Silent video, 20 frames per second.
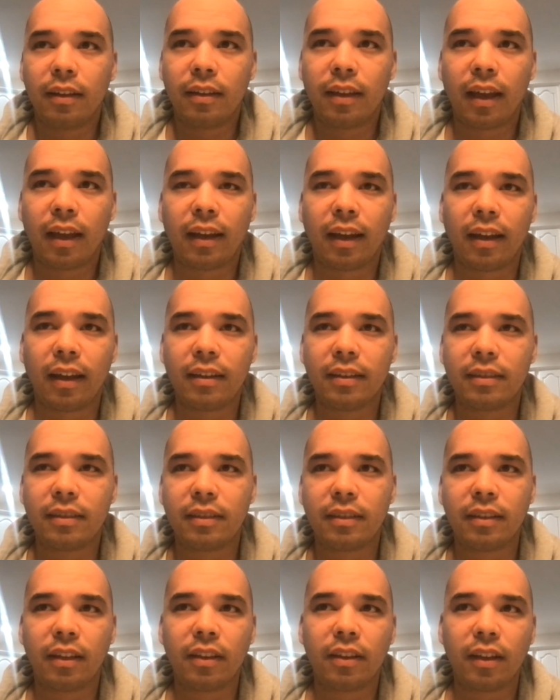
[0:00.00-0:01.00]

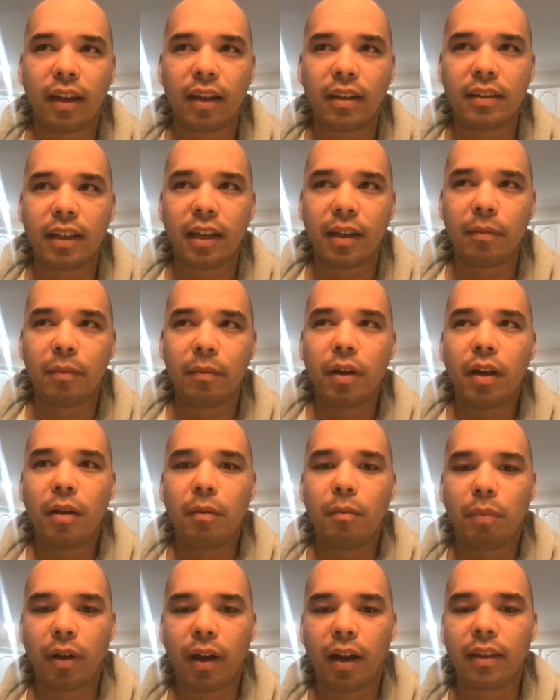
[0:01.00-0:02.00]
the other guy's name,
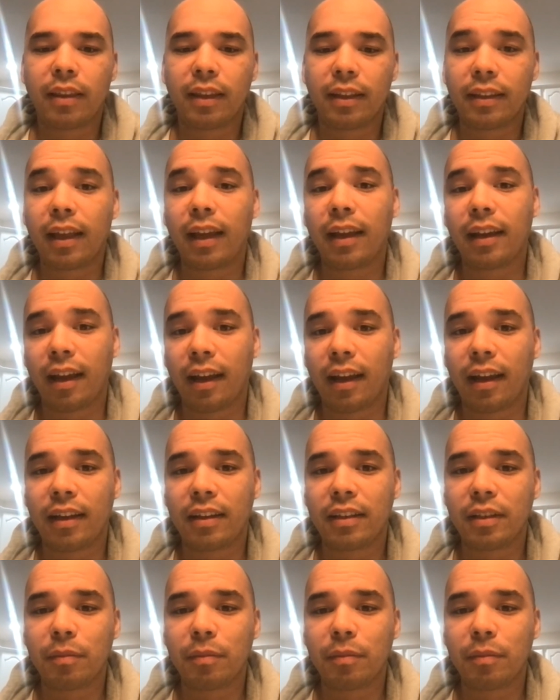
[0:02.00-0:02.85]
but I think that guy actually